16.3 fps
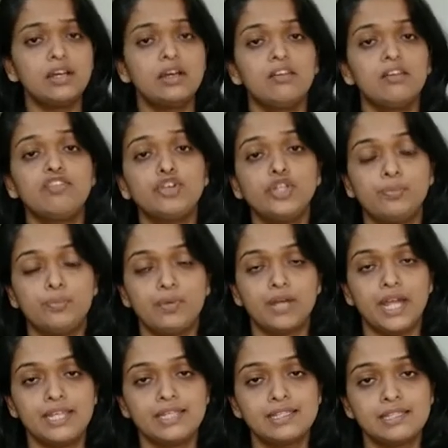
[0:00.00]
uh, for the
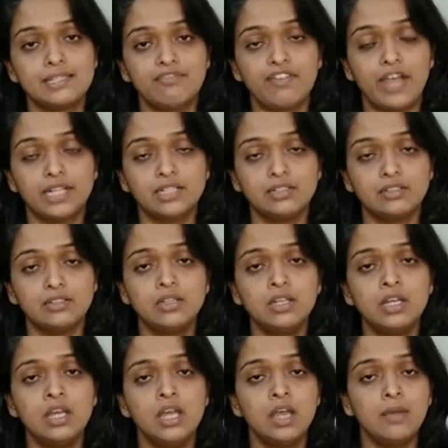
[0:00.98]
price factor
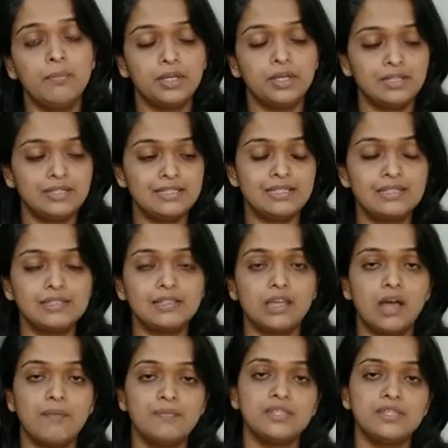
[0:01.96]
because this
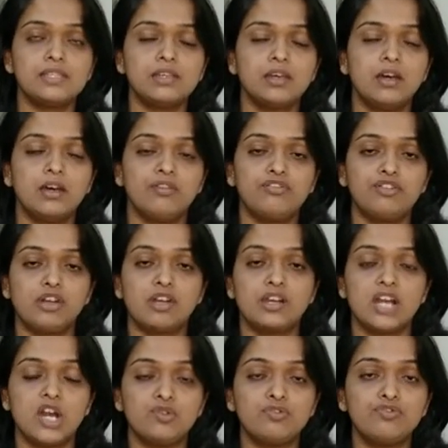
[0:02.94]
comes uh, for
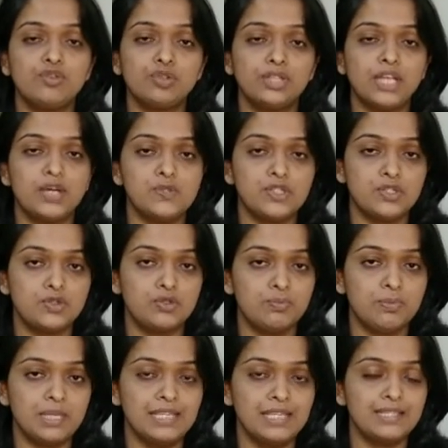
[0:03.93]
around 4000
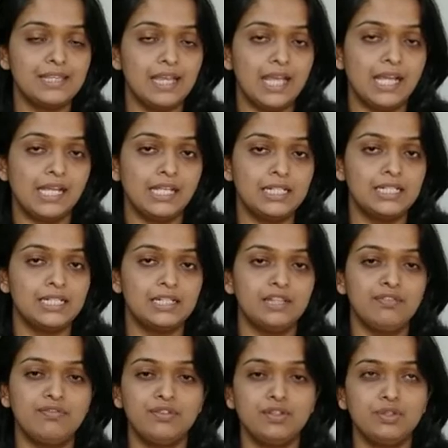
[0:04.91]
rupees and
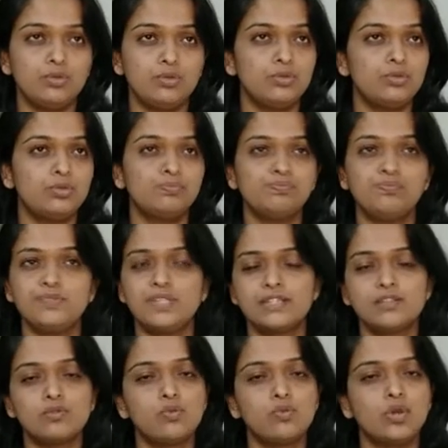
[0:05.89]
if you
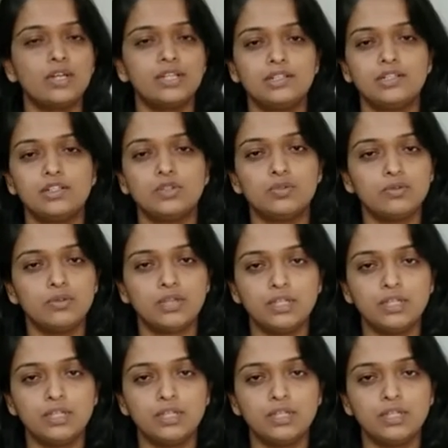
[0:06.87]
just wanted to